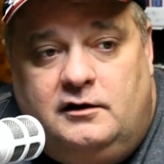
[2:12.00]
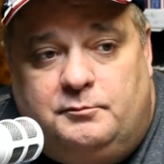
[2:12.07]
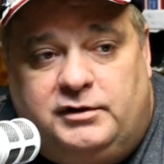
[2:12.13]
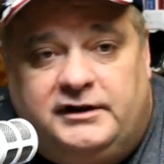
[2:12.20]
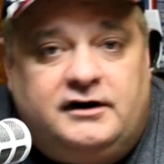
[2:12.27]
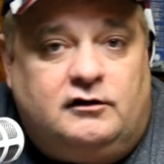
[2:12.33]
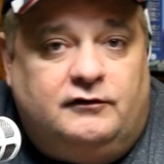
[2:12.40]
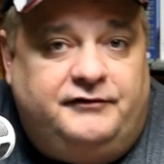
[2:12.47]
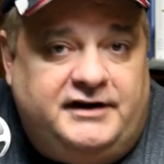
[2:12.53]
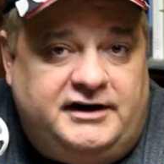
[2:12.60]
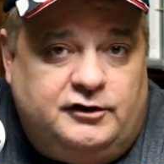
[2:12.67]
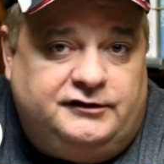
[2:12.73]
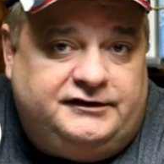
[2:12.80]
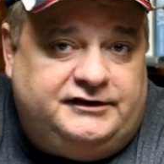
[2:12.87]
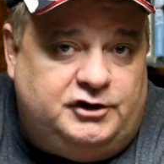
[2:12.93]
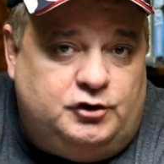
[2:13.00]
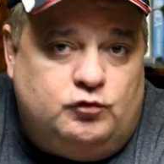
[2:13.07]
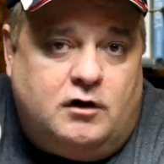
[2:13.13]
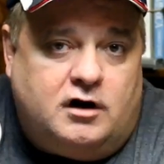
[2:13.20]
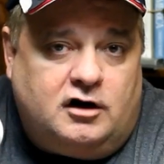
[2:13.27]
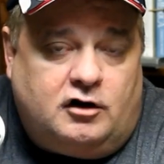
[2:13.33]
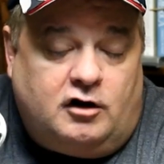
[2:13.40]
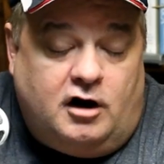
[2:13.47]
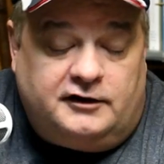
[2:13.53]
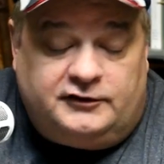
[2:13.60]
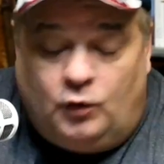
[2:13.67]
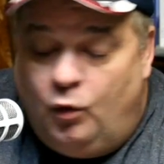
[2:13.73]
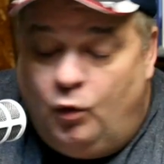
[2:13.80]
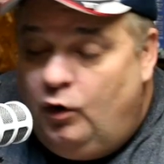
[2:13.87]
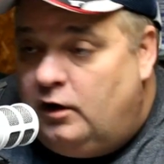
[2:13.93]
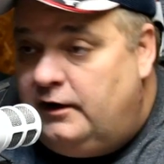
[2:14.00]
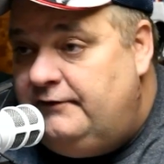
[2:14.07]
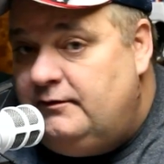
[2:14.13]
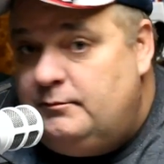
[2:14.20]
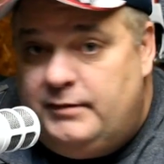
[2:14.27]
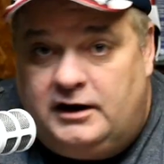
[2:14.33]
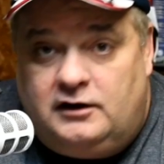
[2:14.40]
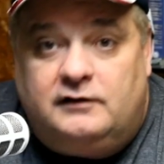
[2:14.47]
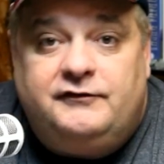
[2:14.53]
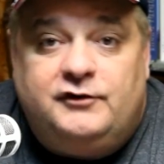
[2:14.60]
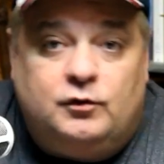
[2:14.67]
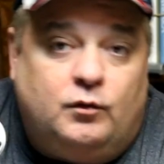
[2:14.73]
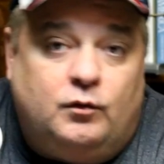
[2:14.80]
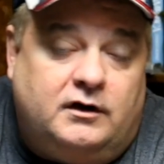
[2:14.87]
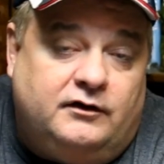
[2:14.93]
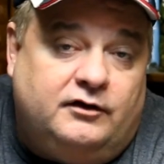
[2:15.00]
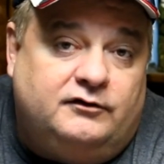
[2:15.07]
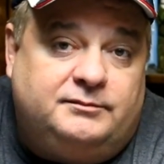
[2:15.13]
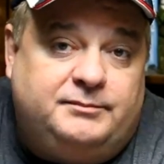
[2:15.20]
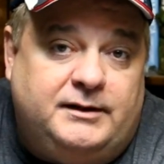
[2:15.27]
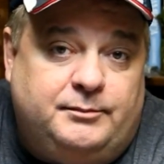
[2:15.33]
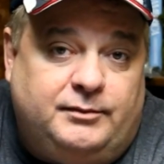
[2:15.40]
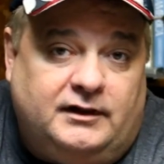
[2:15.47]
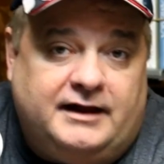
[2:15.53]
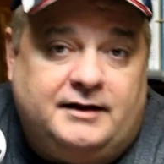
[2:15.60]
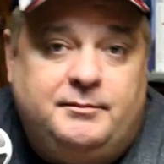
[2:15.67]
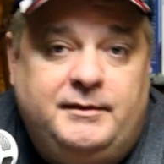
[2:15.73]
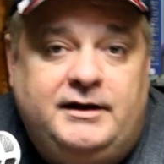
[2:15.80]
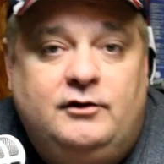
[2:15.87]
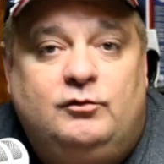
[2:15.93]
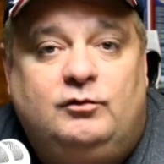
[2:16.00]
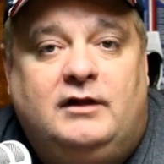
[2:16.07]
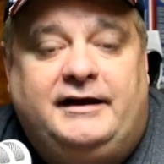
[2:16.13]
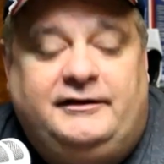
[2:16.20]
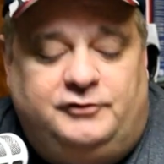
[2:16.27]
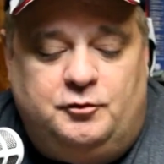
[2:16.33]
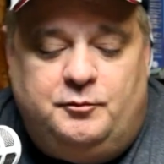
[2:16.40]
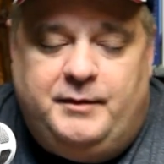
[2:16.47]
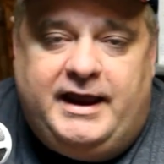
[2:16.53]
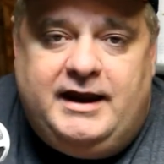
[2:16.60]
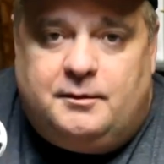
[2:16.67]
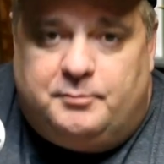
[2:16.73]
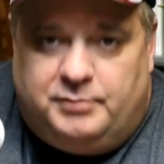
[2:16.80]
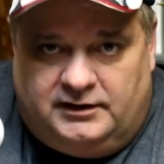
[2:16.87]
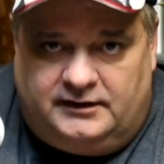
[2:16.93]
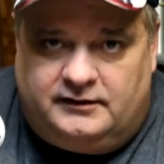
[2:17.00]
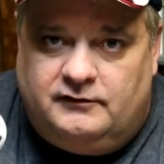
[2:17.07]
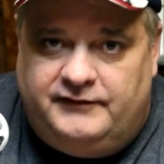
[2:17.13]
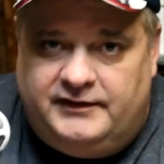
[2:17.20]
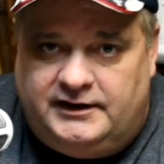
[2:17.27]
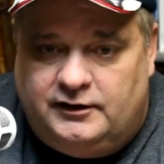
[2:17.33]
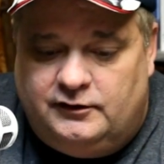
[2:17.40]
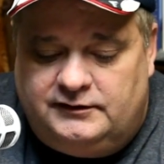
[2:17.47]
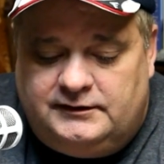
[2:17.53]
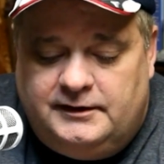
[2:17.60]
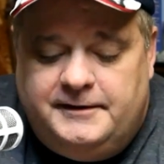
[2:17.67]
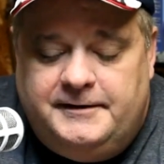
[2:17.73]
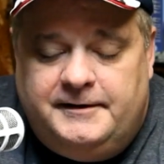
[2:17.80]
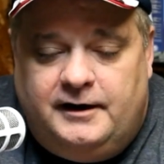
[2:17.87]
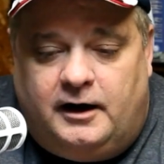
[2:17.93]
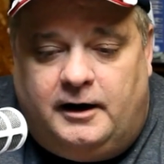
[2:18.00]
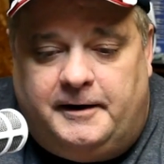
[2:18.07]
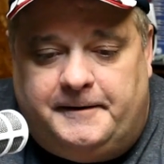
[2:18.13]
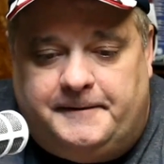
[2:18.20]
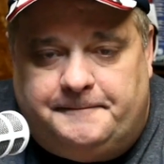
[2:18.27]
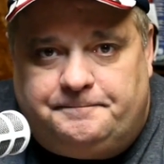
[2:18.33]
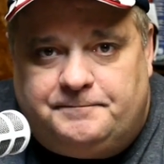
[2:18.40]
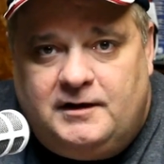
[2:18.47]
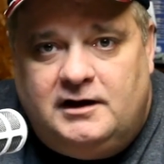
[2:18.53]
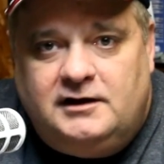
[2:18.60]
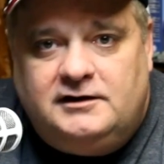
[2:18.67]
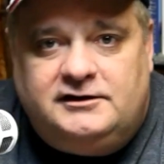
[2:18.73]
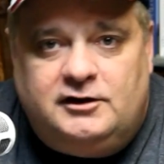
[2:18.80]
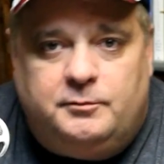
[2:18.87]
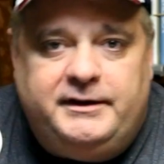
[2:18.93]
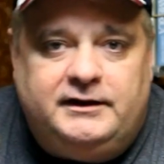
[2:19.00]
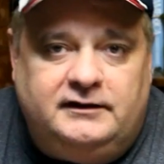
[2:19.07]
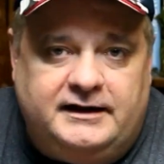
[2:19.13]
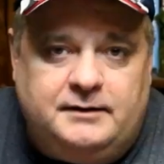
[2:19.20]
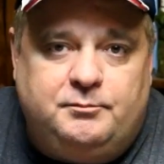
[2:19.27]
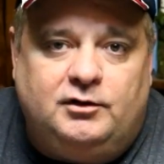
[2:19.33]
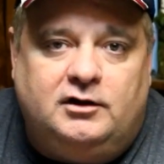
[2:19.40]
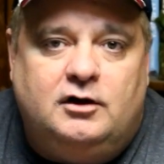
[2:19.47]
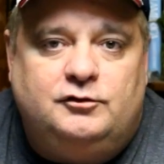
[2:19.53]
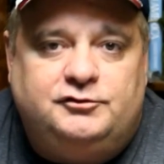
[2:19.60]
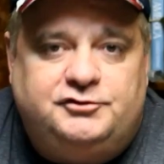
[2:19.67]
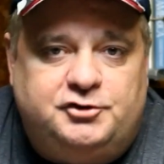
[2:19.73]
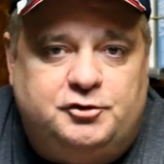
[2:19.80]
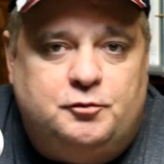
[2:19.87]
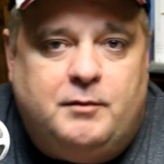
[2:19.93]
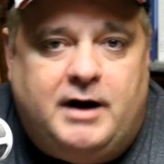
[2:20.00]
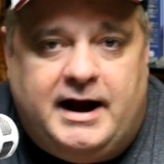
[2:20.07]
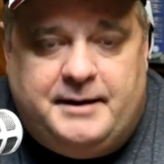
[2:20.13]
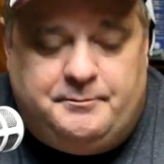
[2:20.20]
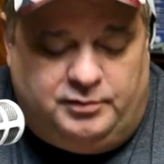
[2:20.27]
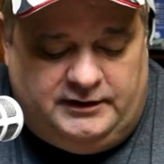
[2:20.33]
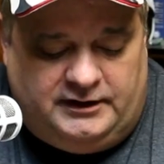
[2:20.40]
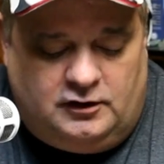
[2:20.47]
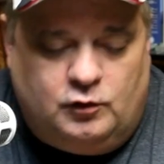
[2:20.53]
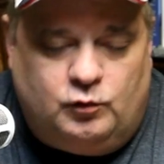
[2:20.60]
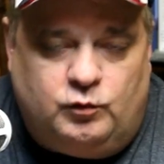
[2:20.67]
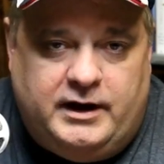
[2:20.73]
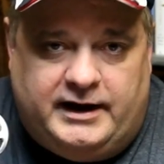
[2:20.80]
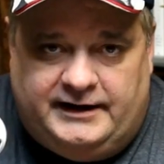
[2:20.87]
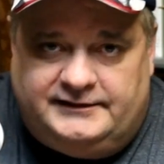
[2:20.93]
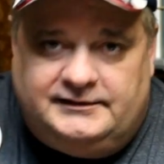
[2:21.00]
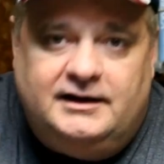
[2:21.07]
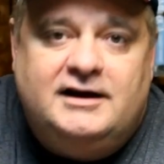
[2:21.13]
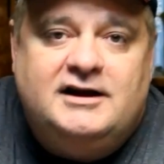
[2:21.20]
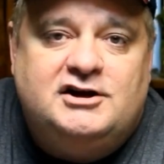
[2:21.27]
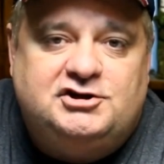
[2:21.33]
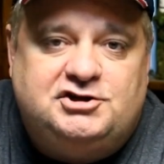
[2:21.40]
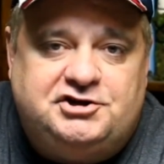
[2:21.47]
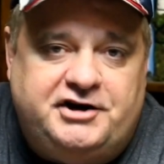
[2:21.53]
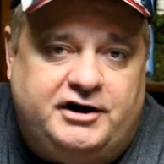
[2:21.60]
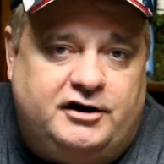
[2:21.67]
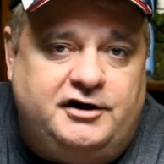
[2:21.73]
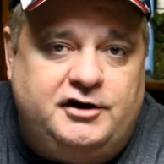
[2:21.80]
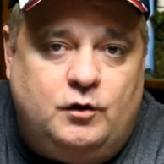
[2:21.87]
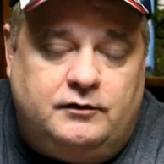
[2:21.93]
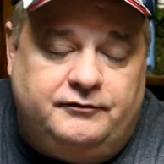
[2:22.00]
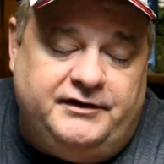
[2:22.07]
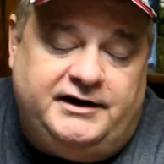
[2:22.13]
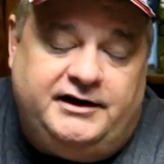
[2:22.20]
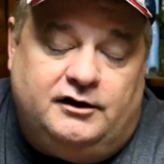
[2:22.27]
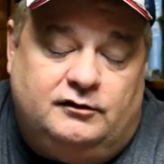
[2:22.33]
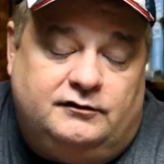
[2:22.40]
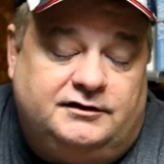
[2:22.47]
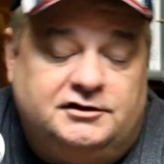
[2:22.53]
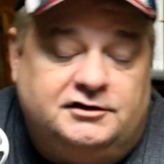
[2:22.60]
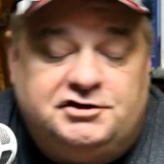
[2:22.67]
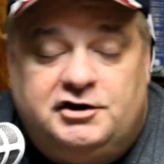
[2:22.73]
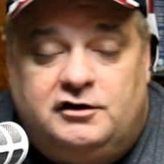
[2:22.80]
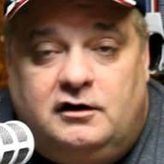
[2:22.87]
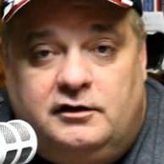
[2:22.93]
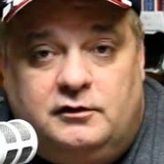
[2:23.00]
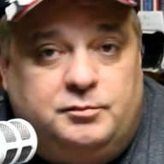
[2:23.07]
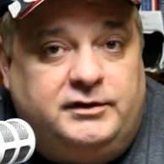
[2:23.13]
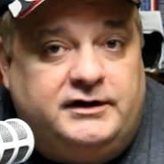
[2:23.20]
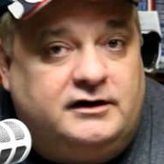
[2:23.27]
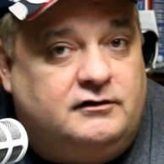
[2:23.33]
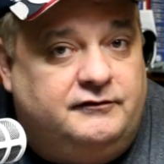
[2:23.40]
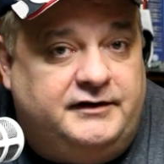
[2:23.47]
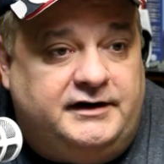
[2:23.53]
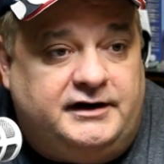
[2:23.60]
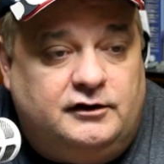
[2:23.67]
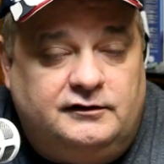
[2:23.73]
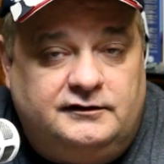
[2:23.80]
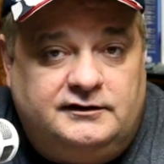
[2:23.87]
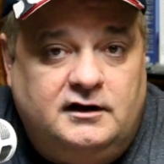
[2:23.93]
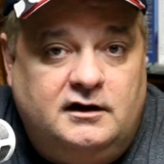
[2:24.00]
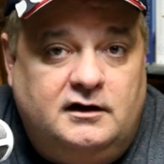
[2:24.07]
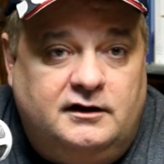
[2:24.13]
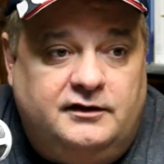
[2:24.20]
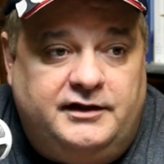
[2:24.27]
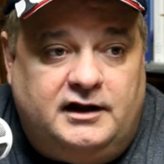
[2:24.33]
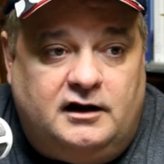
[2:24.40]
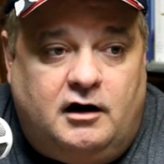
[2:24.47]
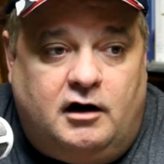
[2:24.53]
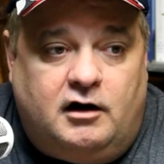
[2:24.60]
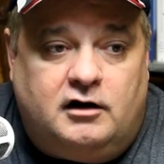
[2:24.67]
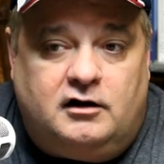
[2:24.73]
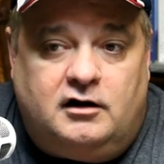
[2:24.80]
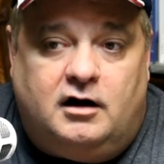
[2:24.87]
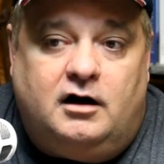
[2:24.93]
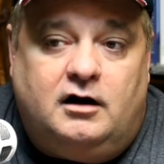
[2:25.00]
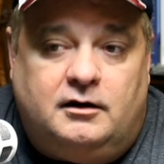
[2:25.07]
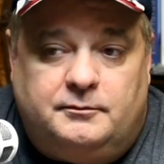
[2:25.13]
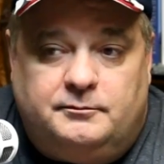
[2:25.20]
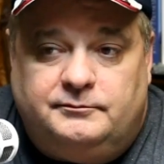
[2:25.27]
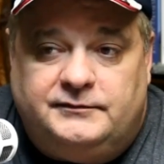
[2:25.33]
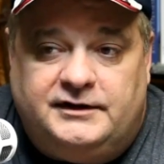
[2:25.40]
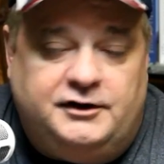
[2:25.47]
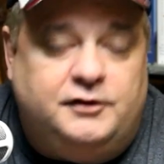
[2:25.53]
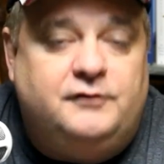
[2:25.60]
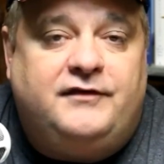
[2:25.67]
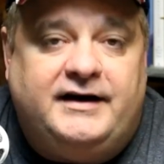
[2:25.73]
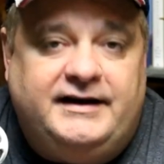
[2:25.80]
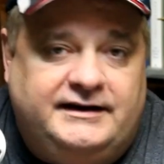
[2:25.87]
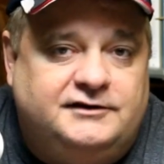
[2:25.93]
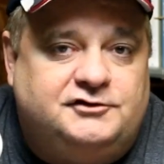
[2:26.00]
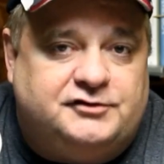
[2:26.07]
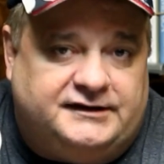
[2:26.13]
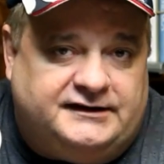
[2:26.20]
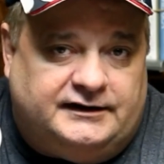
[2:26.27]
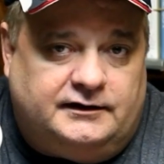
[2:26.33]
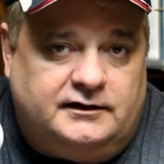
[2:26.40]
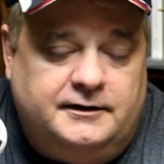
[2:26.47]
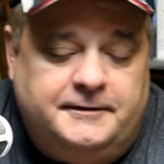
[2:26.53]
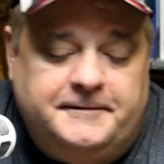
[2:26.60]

political videos that you run across, or even better, if you're one of those people like me who like to make political videos, um, there'll be a link below to my political Reddit. Share your videos, share other political videos that are um, that you find interesting,